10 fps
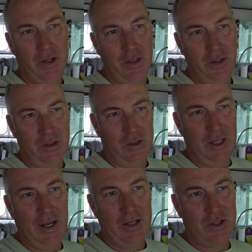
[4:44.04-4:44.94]
this
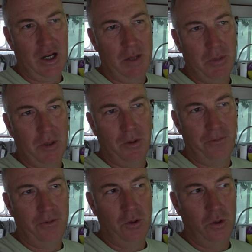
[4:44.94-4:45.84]
last top-up of
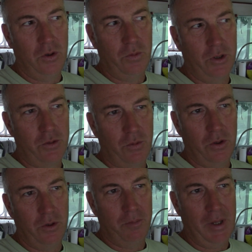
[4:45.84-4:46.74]
fuel, which
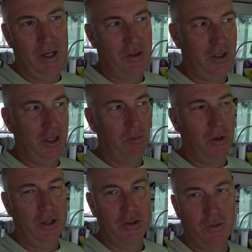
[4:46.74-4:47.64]
will basically
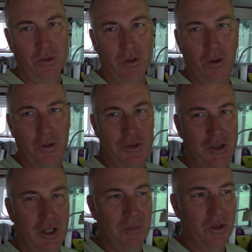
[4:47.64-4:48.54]
bring us through the whole
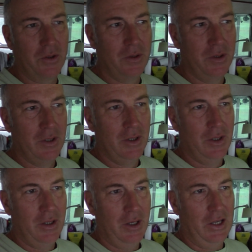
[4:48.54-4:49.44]
summer,
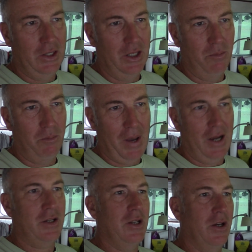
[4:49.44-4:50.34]
and then
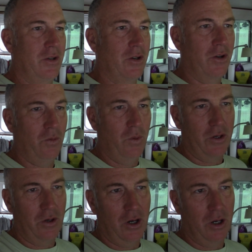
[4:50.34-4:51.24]
back down here to
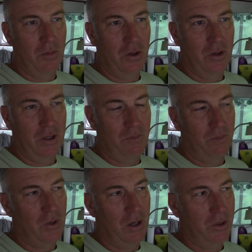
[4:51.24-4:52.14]
Winter Harbor
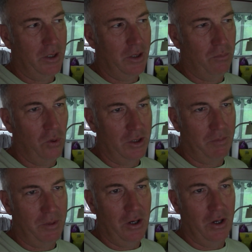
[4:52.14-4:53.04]
and probably points
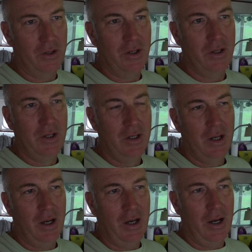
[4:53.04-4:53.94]
beyond.
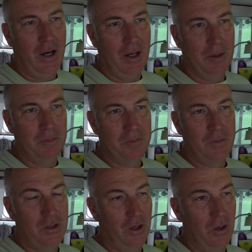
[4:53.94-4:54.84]

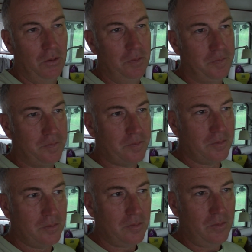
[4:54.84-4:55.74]
So
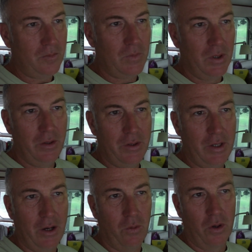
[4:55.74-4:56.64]

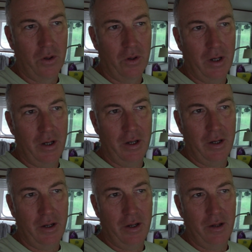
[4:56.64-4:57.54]
yeah, we're
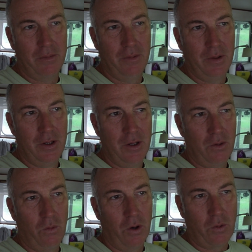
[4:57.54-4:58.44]

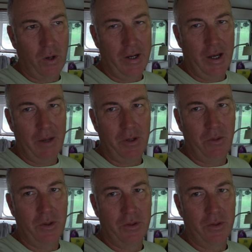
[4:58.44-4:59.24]
we're quite happy with